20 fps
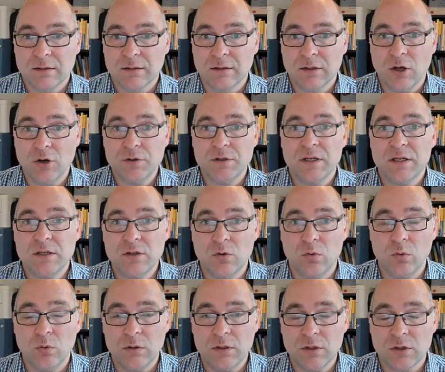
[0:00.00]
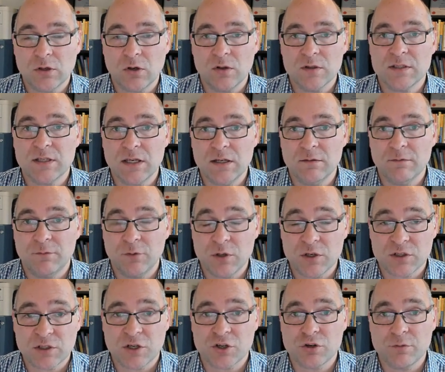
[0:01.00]
load in all your content for your
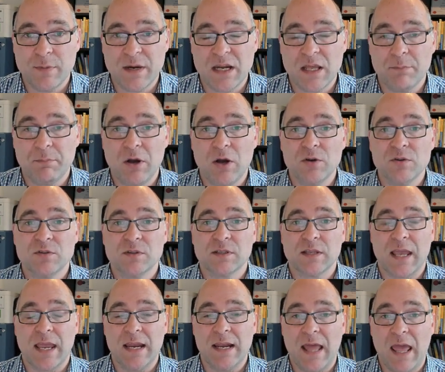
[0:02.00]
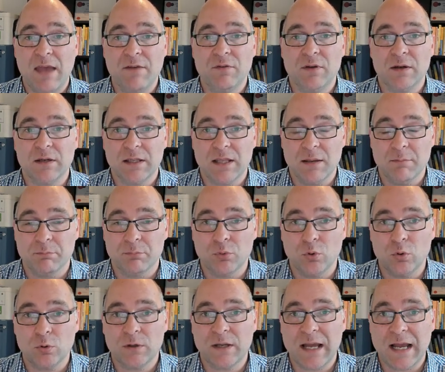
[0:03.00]
social media posts and have it get
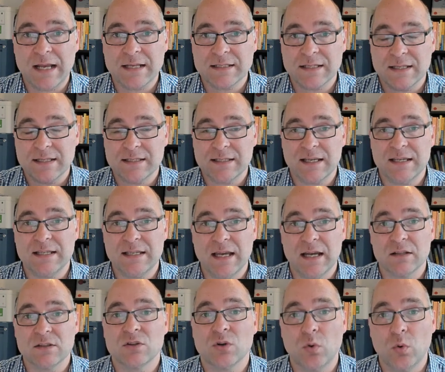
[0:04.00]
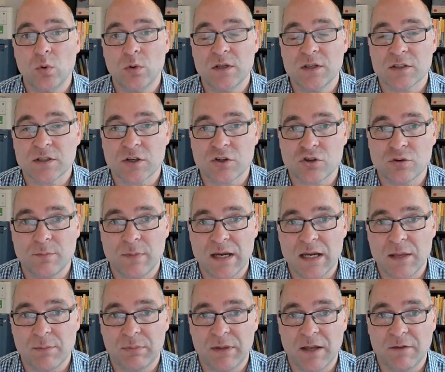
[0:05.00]
broadcast and sent out to all your social
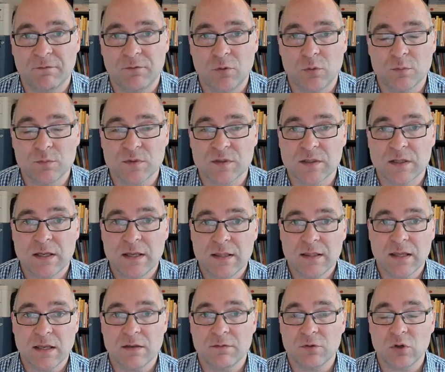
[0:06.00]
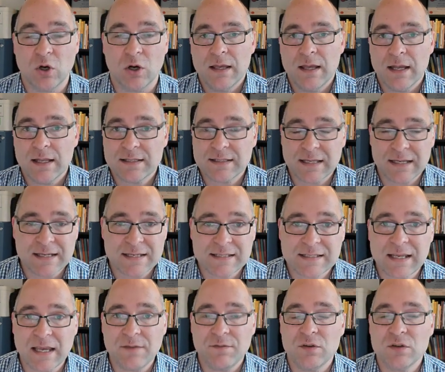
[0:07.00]
media platforms that you've got. It's going to
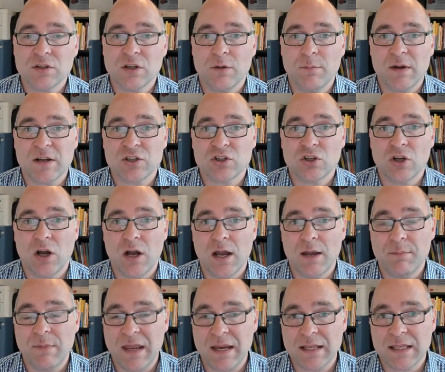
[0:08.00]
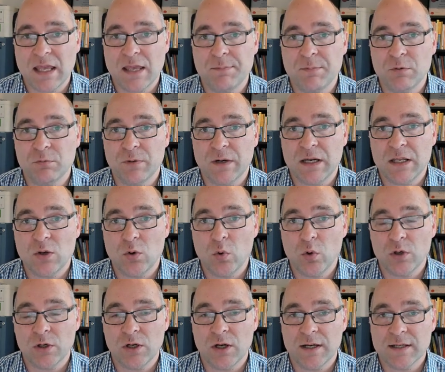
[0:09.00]
save you so much time and keep you really
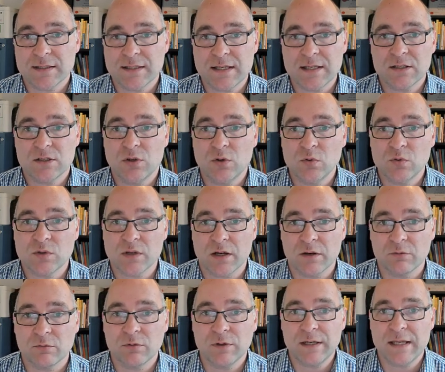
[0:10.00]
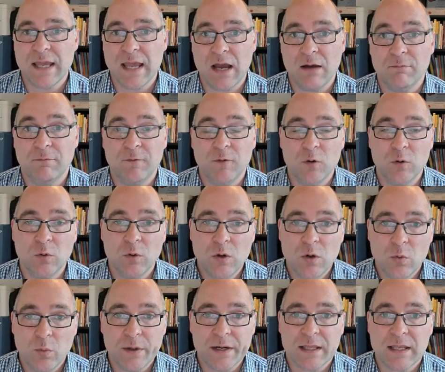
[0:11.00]
organized. These tools are really helpful
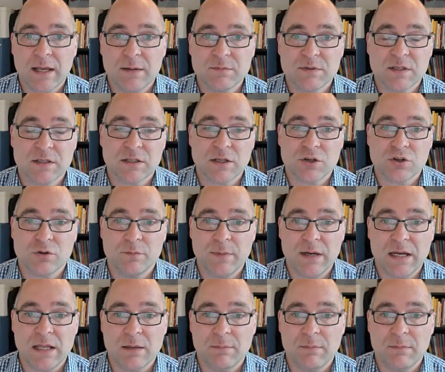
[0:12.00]
when it comes to social media